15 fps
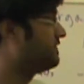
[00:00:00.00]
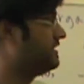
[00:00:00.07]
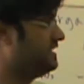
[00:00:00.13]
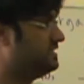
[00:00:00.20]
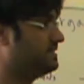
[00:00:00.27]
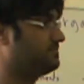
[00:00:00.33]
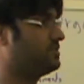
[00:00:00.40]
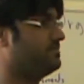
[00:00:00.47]
for
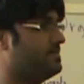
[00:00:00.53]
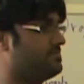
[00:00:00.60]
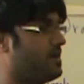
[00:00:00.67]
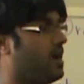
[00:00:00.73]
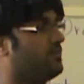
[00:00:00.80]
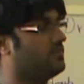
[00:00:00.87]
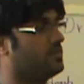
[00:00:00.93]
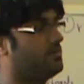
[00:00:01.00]
Egypt could be a
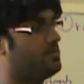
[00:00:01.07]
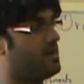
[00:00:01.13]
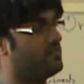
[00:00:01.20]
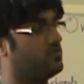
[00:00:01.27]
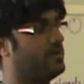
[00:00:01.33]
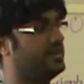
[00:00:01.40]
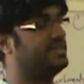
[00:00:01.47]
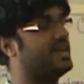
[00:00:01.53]

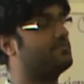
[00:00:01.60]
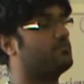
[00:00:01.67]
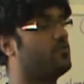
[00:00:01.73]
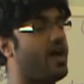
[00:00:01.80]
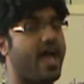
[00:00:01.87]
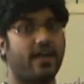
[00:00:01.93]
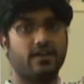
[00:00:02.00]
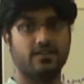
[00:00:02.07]
powerful way to get
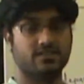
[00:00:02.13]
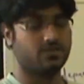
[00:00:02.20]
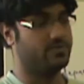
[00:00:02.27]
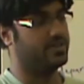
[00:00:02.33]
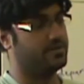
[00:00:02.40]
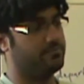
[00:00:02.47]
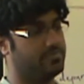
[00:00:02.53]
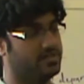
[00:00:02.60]
more hackers. So
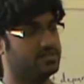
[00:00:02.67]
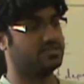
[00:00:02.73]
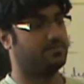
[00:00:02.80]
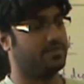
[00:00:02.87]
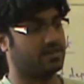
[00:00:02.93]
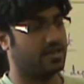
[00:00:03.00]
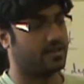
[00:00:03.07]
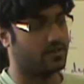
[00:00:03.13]
we can build
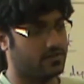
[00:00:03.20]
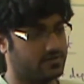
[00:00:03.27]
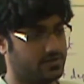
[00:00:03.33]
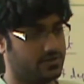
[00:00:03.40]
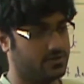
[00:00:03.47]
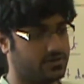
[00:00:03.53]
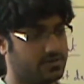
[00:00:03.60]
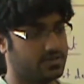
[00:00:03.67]
something like
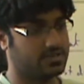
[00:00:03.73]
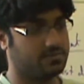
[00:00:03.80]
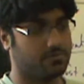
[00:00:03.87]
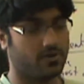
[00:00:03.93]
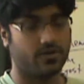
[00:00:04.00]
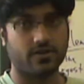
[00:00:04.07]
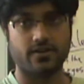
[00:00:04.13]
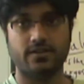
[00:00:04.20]
Constitution
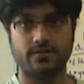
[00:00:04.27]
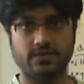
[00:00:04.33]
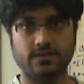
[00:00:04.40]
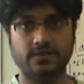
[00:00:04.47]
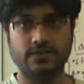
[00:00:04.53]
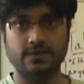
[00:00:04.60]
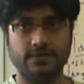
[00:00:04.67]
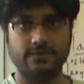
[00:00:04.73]
Explorer.
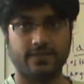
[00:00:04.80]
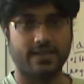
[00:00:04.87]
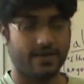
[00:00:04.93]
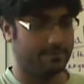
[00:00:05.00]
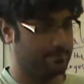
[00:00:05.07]
Yeah.